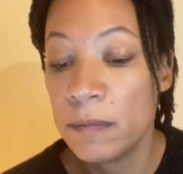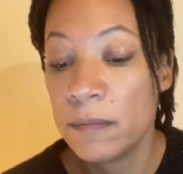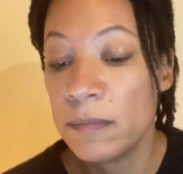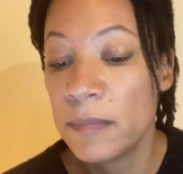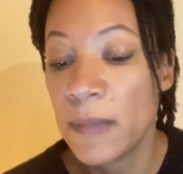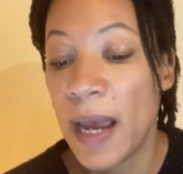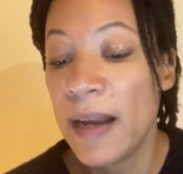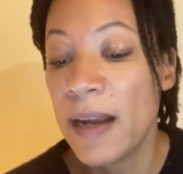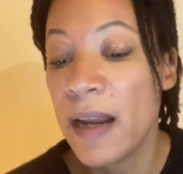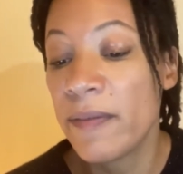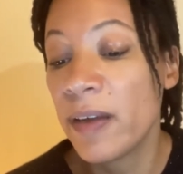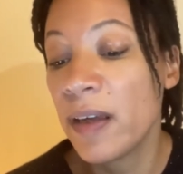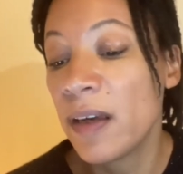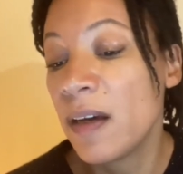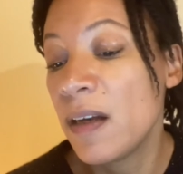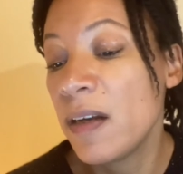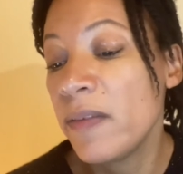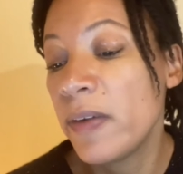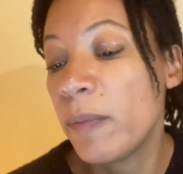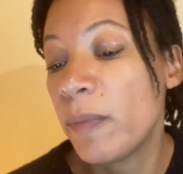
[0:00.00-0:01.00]
I never
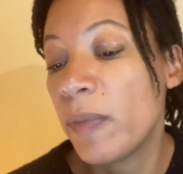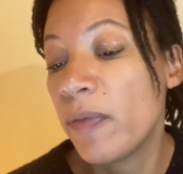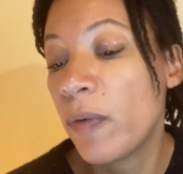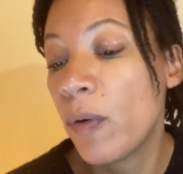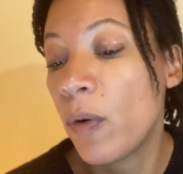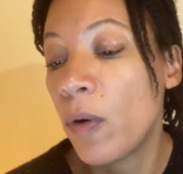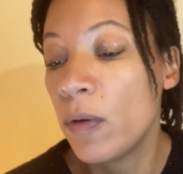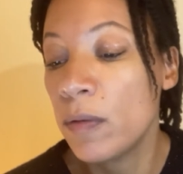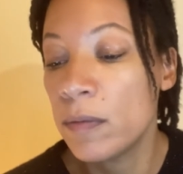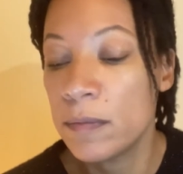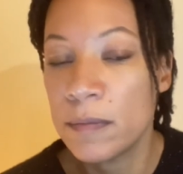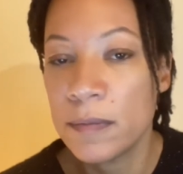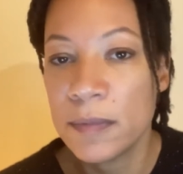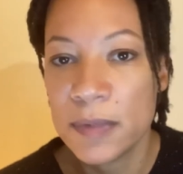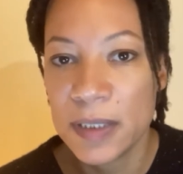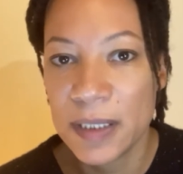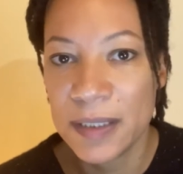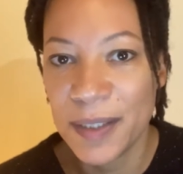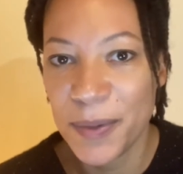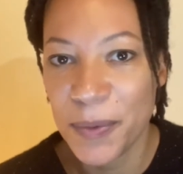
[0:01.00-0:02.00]
heard of him before,
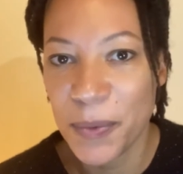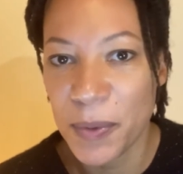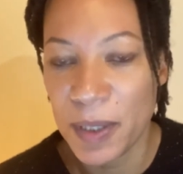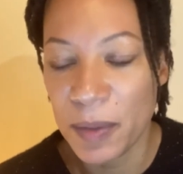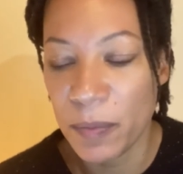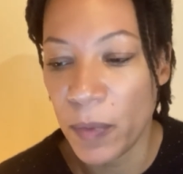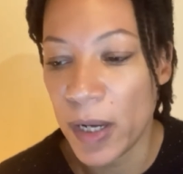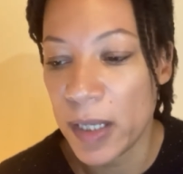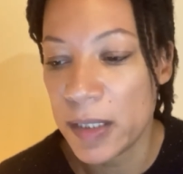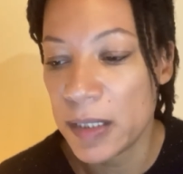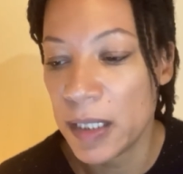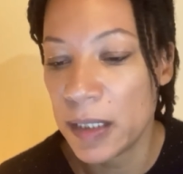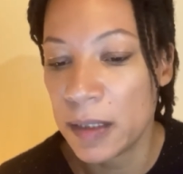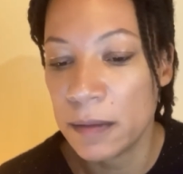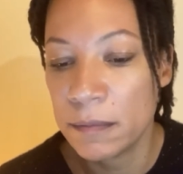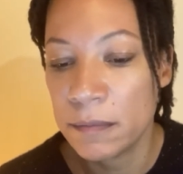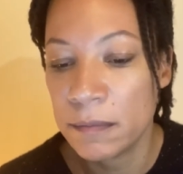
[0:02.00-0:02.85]
said the lord-in-waiting.